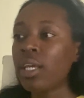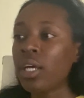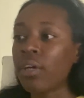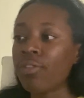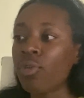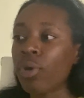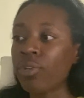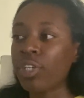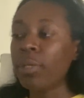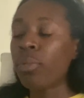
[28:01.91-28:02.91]
A few other
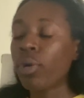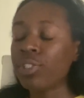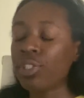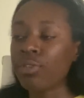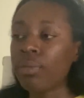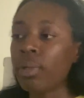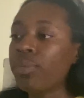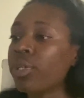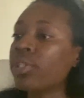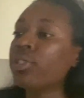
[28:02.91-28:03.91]
key points to remember
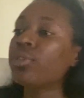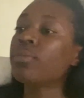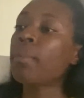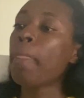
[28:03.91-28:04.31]
include: